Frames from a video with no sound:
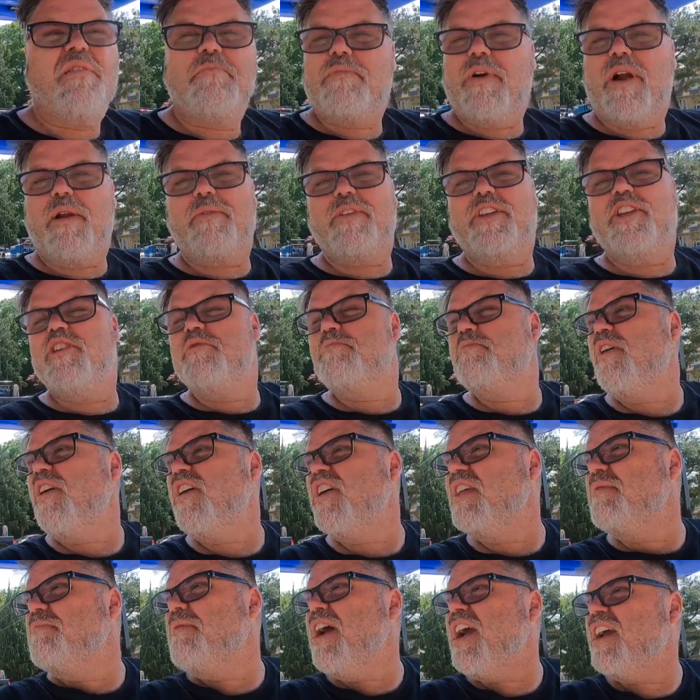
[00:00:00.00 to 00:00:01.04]
Barbecue
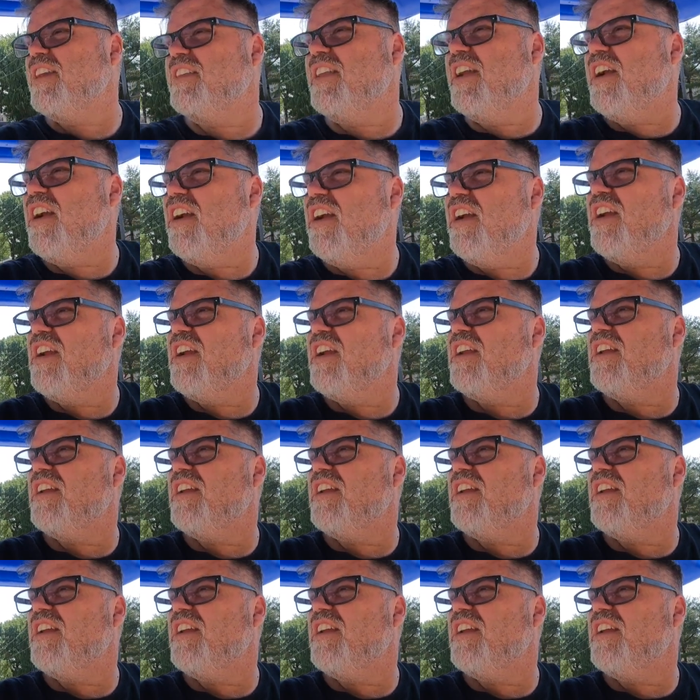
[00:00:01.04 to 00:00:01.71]
party back there.